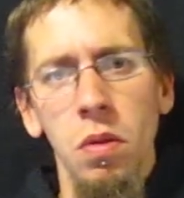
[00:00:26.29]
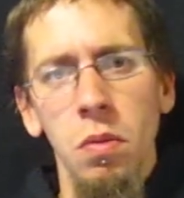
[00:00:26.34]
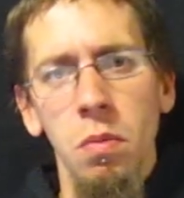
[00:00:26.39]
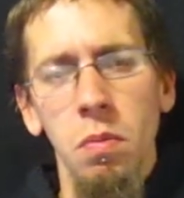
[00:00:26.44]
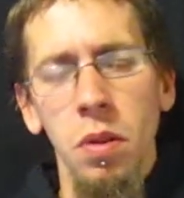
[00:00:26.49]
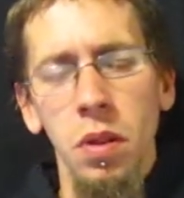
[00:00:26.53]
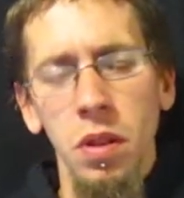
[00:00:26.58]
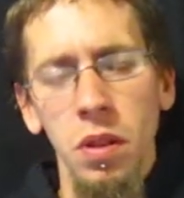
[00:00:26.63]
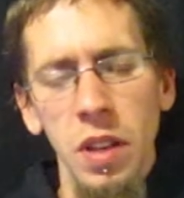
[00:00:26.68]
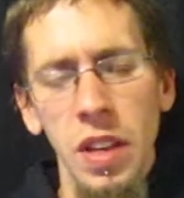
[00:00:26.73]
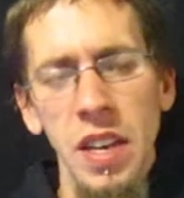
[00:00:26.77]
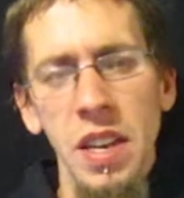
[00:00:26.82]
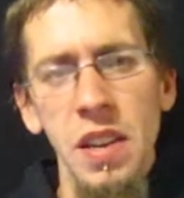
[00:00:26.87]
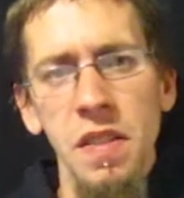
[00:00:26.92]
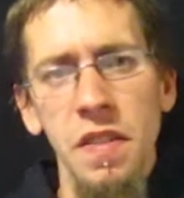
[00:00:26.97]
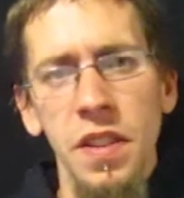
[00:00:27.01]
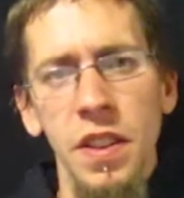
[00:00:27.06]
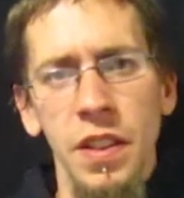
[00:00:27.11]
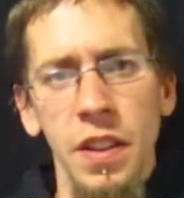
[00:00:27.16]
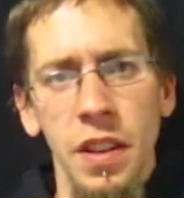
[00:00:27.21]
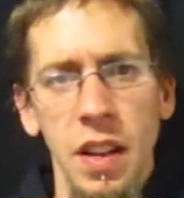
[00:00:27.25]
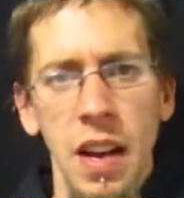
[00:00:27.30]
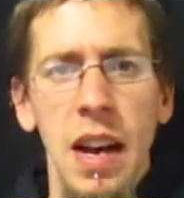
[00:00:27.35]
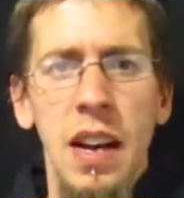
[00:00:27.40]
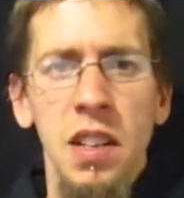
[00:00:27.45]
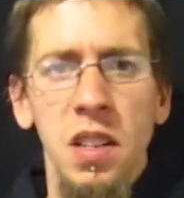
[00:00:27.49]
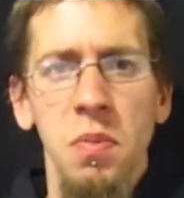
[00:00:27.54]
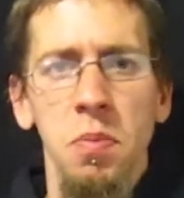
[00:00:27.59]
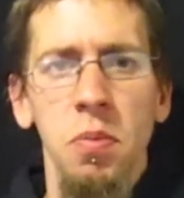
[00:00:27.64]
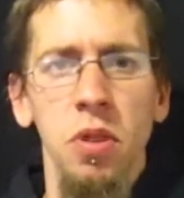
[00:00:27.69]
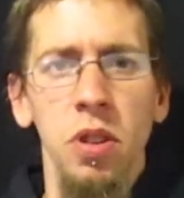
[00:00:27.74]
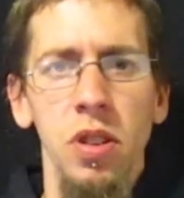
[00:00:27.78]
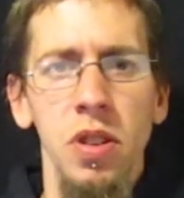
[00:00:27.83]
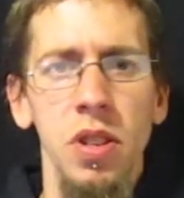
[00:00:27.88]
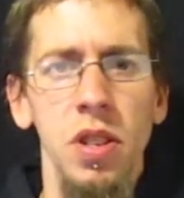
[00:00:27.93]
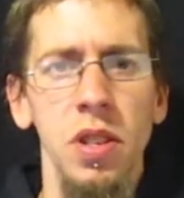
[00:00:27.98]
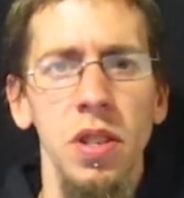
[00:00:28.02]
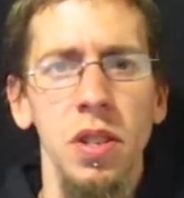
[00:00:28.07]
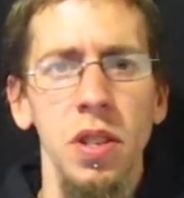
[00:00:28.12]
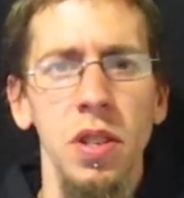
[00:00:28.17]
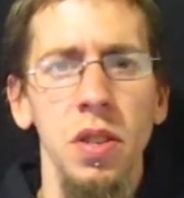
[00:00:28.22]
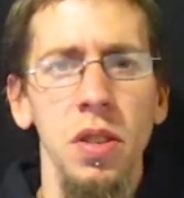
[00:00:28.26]
believe in the gospel of
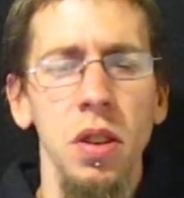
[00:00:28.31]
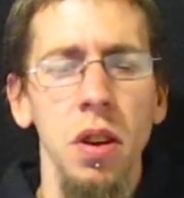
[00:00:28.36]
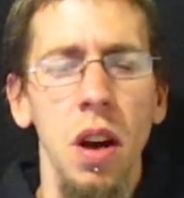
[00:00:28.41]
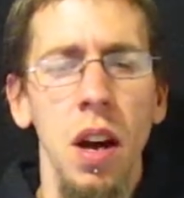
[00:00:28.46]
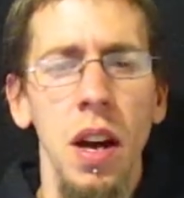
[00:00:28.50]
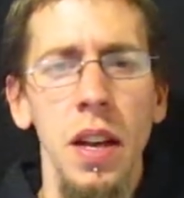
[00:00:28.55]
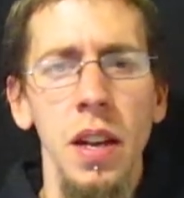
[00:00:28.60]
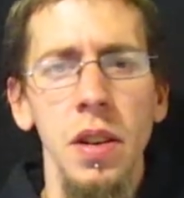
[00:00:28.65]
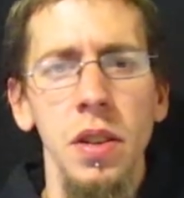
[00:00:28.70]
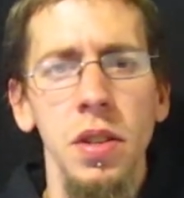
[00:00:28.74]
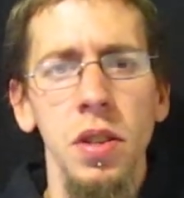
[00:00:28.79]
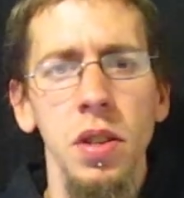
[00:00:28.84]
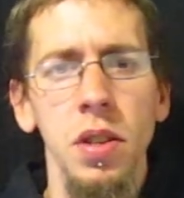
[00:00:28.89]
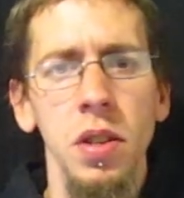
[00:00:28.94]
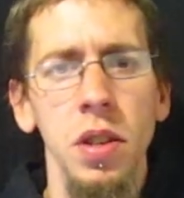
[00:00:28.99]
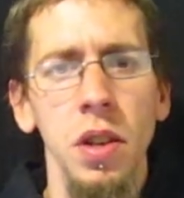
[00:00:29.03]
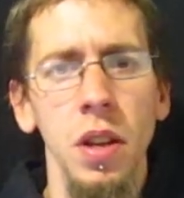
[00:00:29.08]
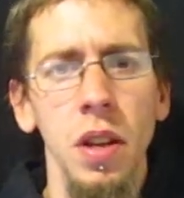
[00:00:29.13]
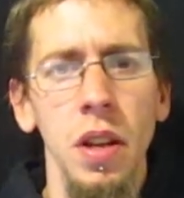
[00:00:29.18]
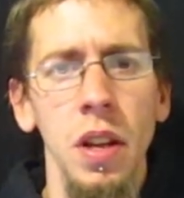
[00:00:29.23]
Jesus Christ.